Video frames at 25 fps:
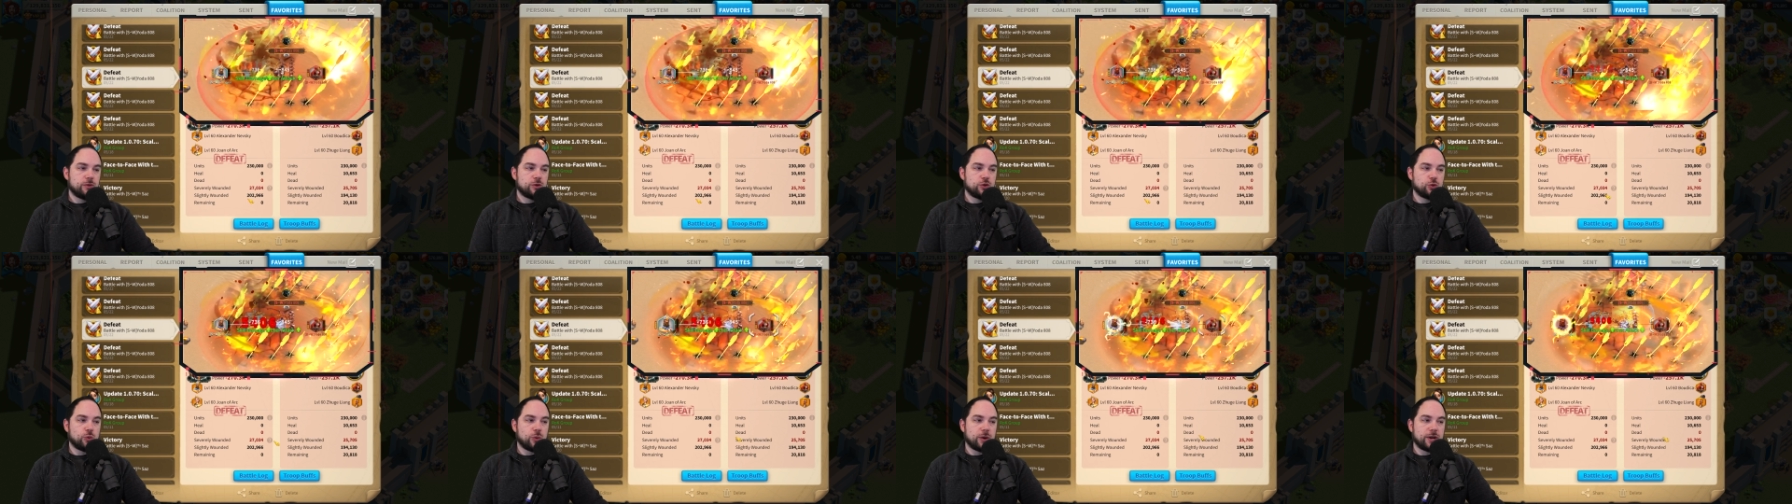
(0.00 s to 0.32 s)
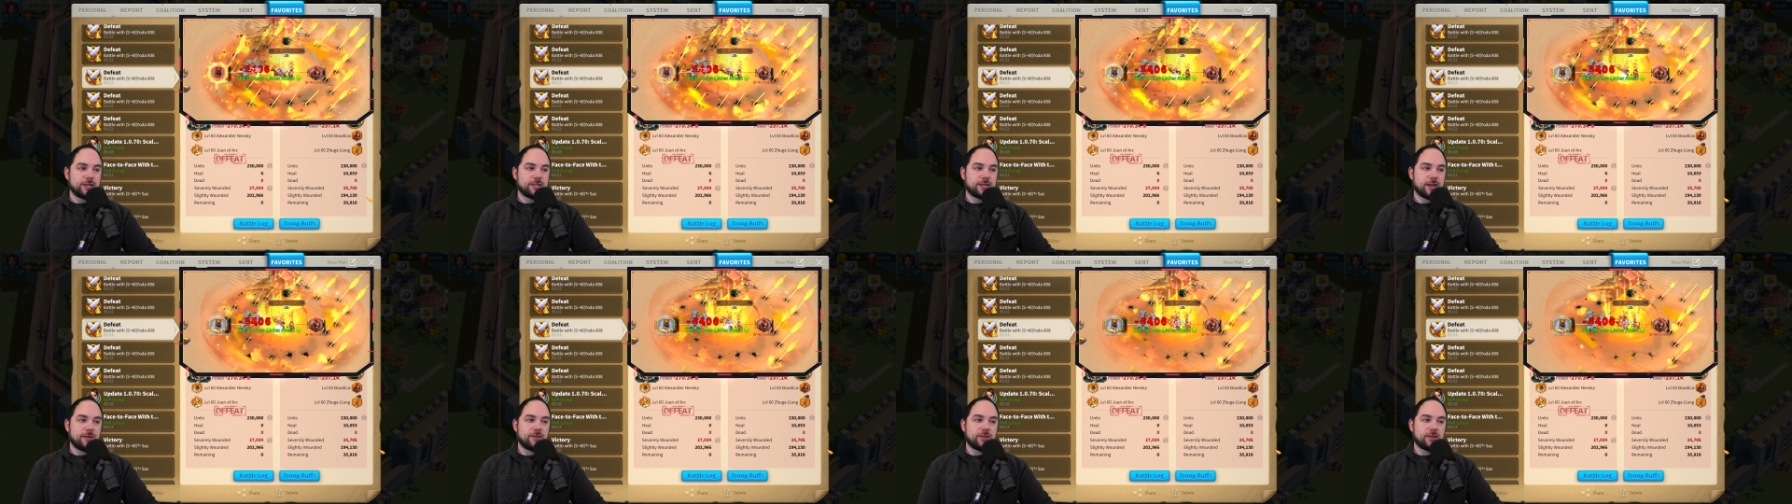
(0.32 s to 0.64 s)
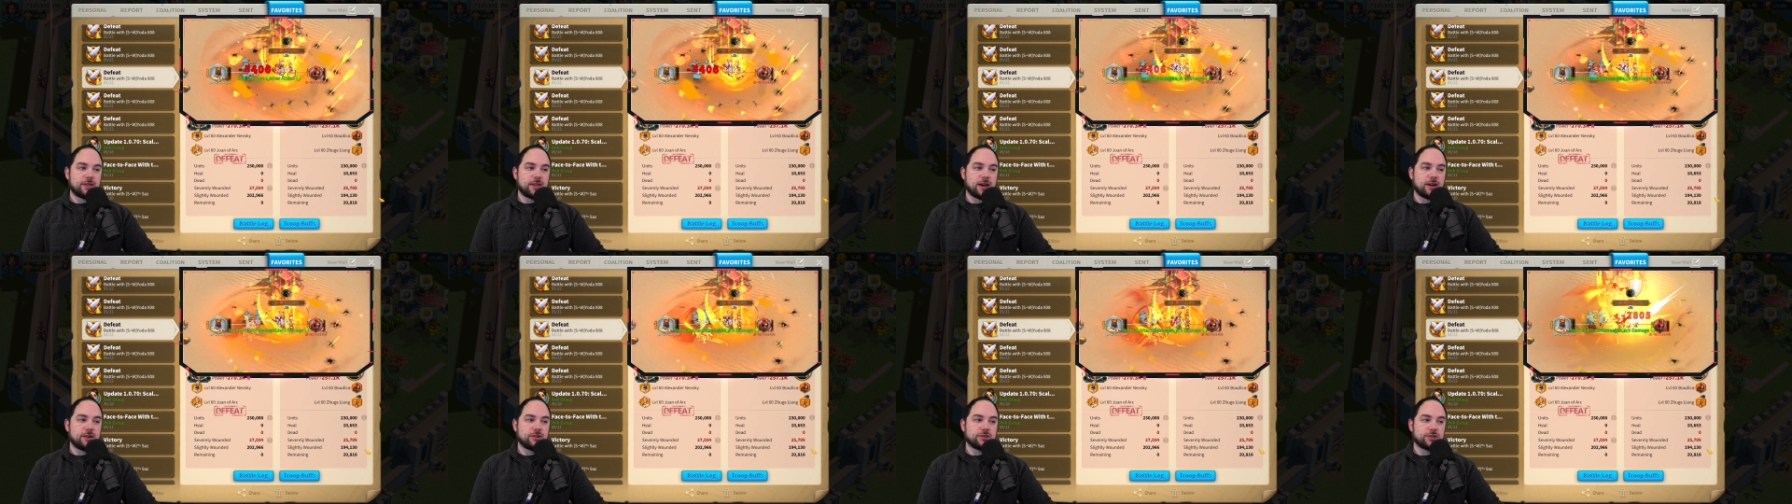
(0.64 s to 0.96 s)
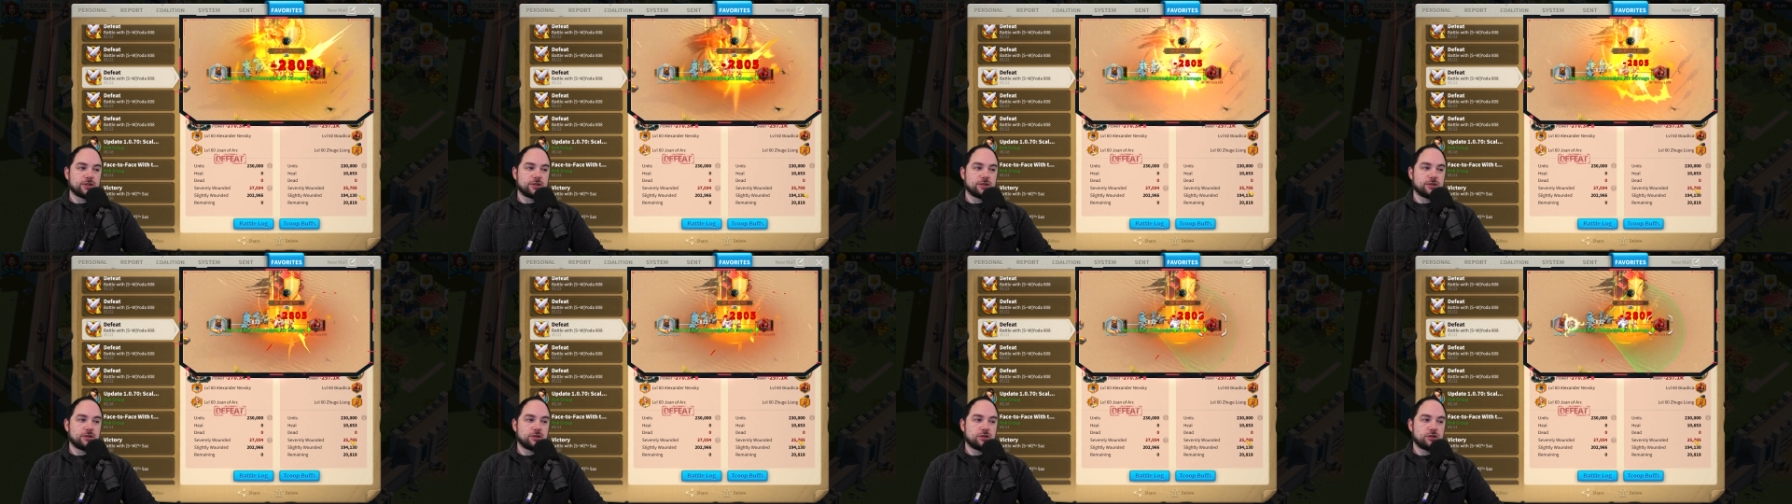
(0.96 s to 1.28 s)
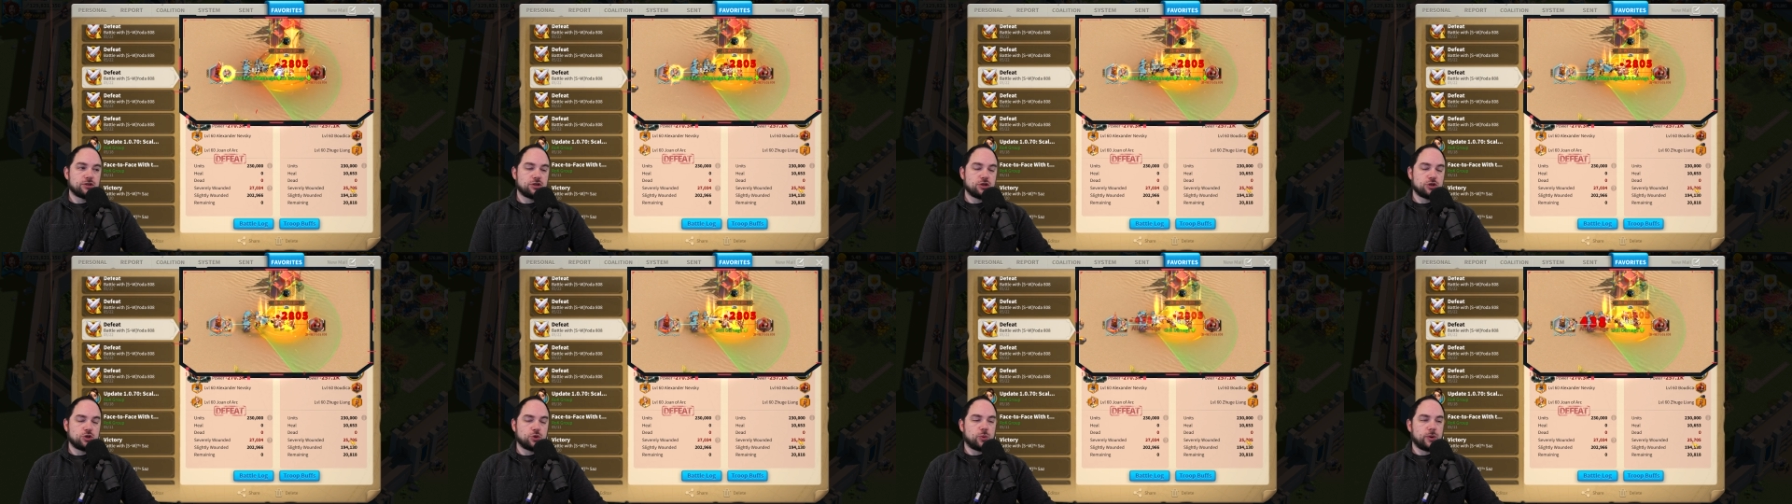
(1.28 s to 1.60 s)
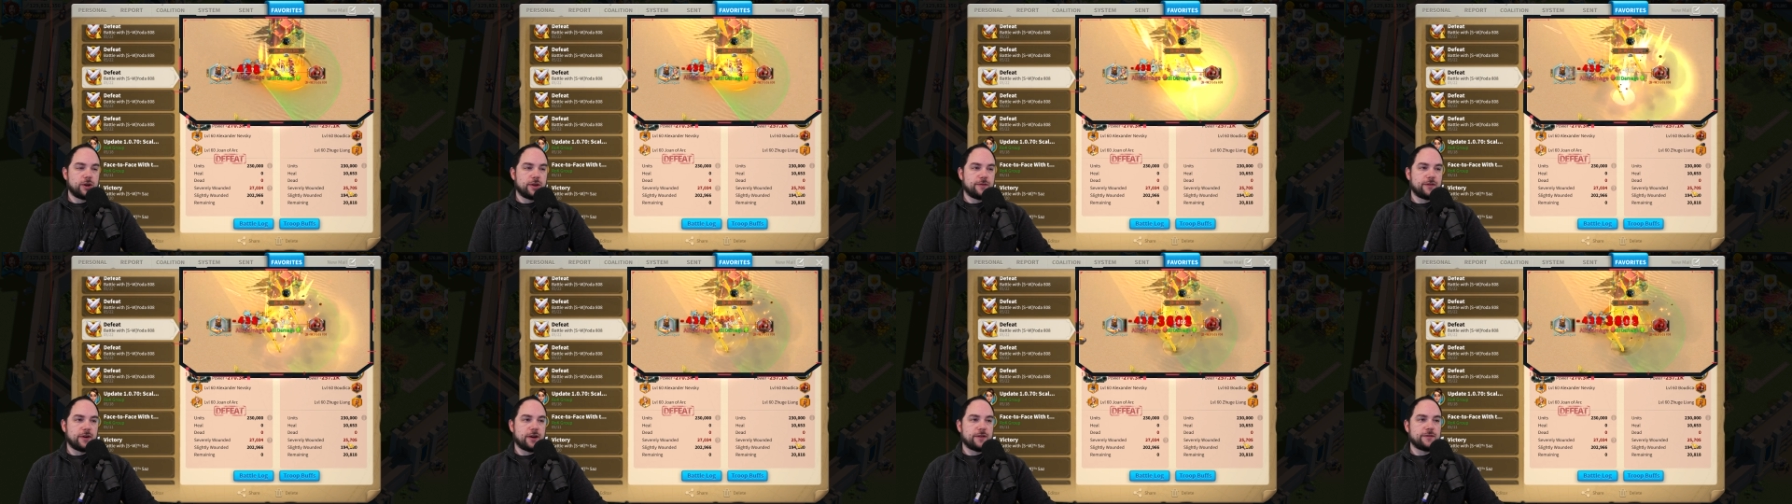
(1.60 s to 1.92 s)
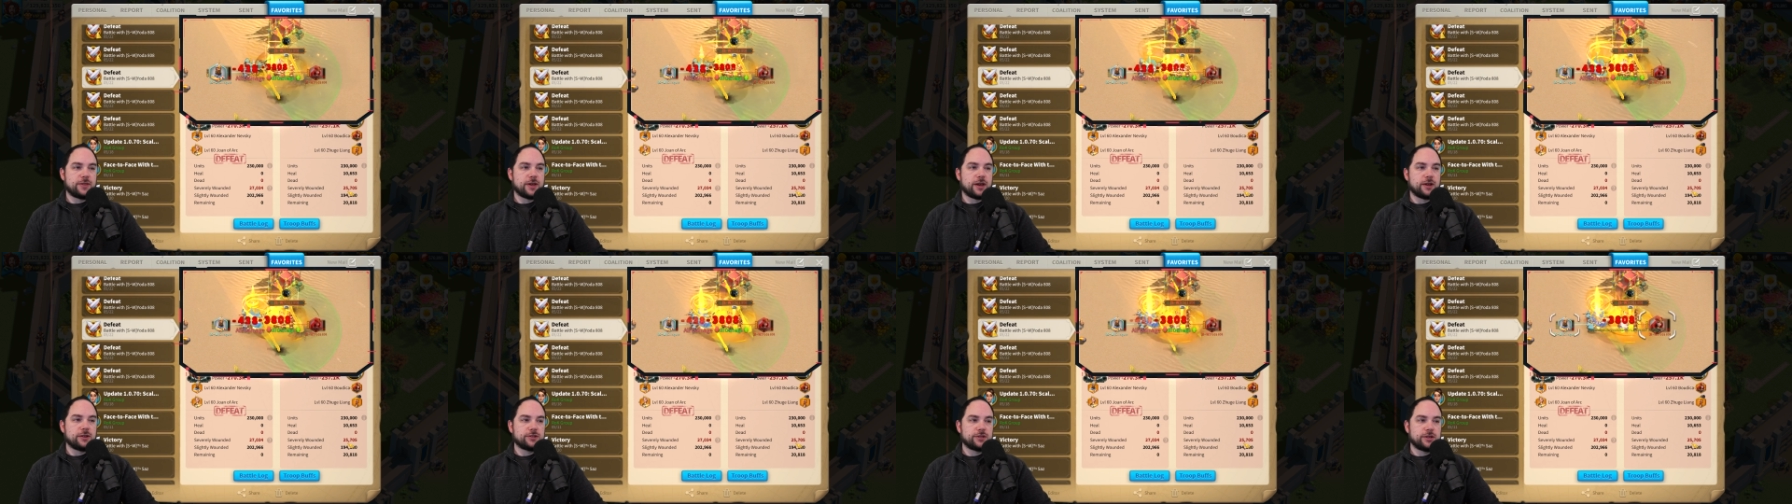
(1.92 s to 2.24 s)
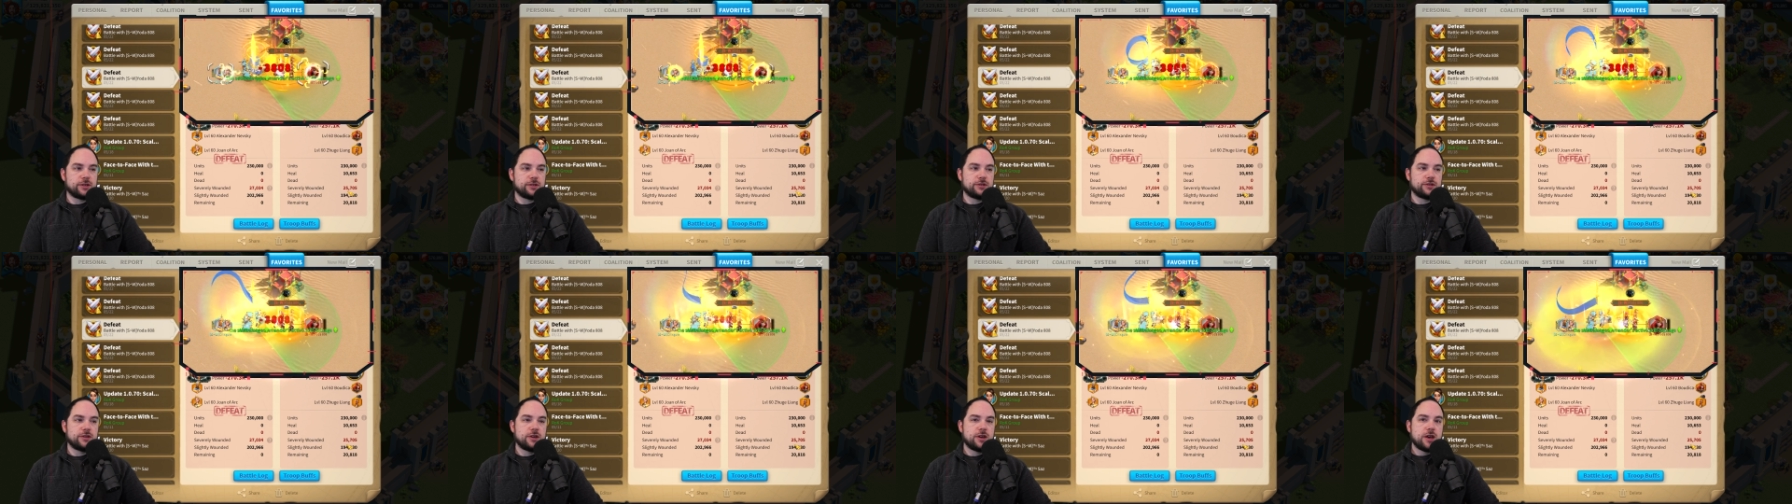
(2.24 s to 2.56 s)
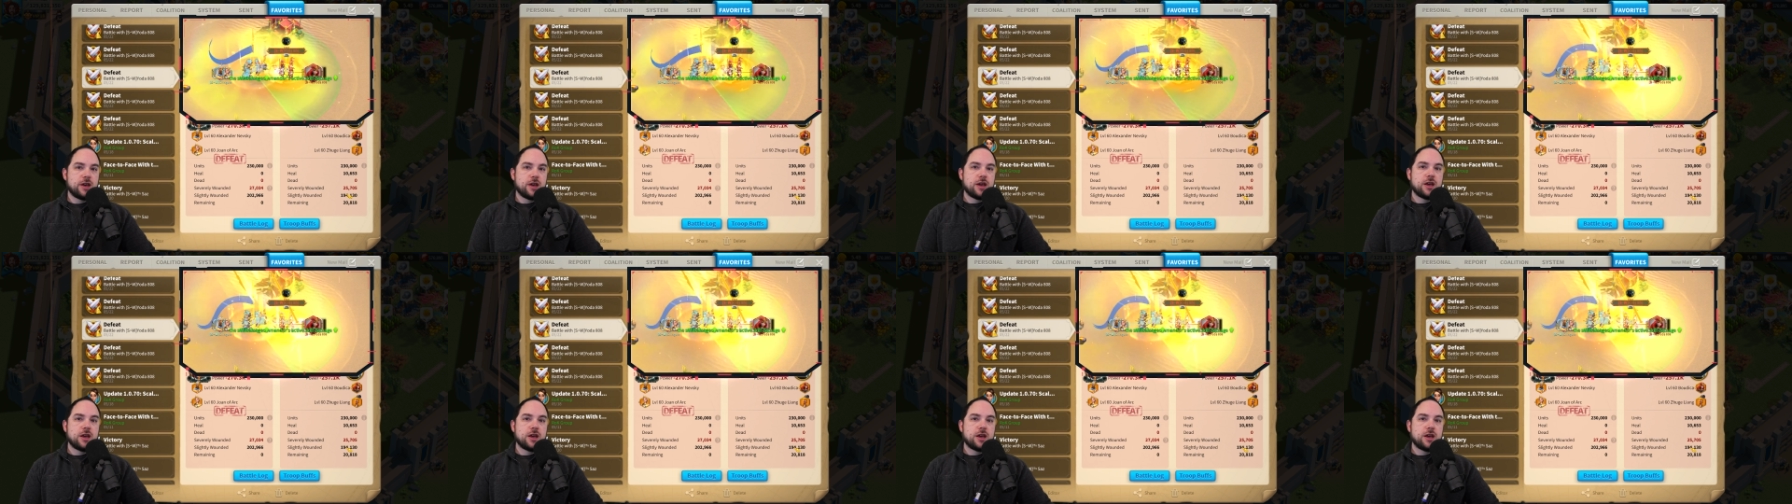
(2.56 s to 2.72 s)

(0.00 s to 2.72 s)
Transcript: 27,000 to 25,000.